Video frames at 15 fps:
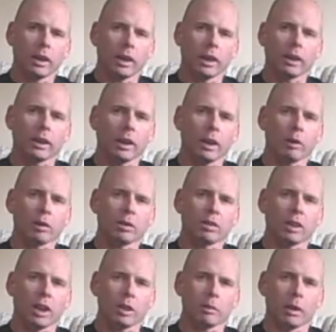And I would
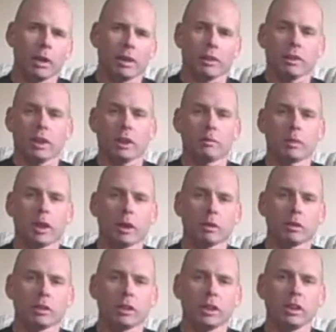say by the time Tiger
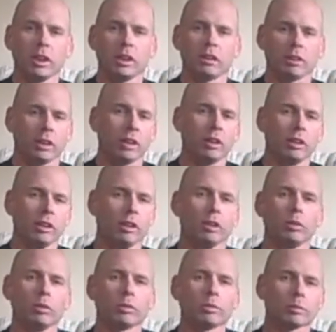was a teenager, he
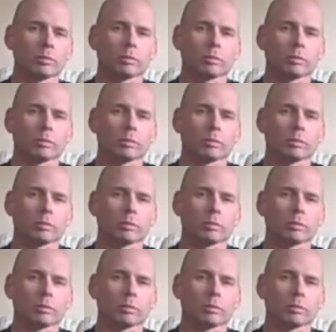knew,